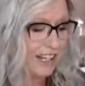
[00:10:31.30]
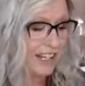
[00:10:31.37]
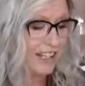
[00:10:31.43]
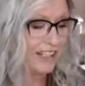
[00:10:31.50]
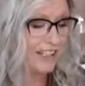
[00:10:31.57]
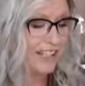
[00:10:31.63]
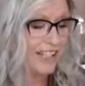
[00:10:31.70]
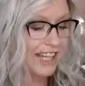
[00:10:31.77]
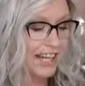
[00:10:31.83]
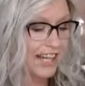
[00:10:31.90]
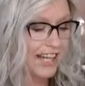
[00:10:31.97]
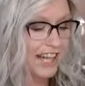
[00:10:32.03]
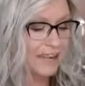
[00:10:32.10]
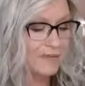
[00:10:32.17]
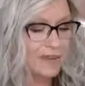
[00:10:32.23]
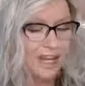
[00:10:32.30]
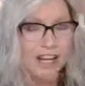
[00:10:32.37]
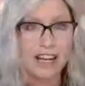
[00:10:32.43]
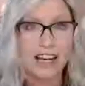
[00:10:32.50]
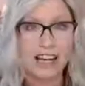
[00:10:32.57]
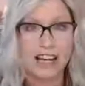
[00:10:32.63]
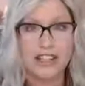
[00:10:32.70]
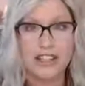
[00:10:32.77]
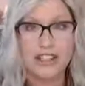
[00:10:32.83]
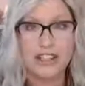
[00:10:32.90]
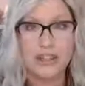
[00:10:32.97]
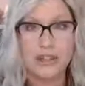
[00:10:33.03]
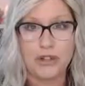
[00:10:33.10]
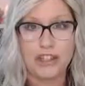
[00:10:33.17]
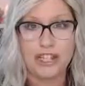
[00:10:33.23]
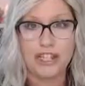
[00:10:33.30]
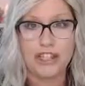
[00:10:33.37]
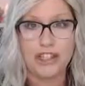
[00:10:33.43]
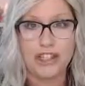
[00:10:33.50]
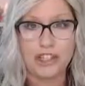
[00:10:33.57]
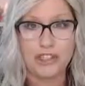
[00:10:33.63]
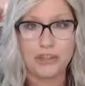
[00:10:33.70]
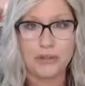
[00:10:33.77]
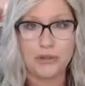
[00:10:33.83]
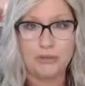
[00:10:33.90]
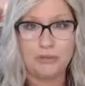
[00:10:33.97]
Today I make a conscious choice to,